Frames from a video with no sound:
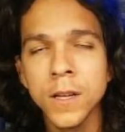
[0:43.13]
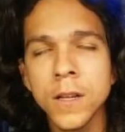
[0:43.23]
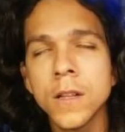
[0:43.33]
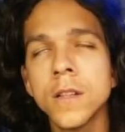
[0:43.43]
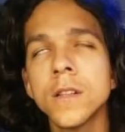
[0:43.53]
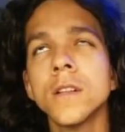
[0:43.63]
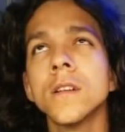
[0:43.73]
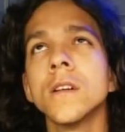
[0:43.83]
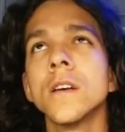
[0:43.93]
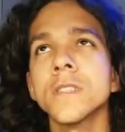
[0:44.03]
It was, I
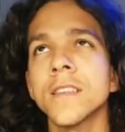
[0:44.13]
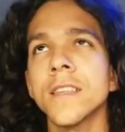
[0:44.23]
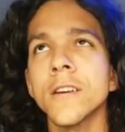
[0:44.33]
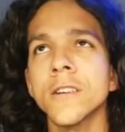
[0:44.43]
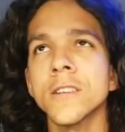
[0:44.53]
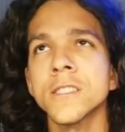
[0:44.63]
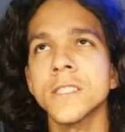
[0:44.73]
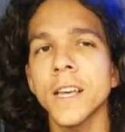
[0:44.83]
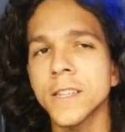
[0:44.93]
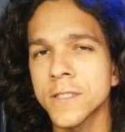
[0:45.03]
think, our second or
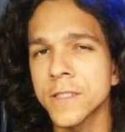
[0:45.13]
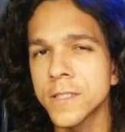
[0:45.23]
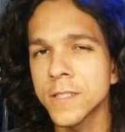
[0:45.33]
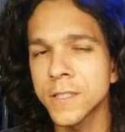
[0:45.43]
third stream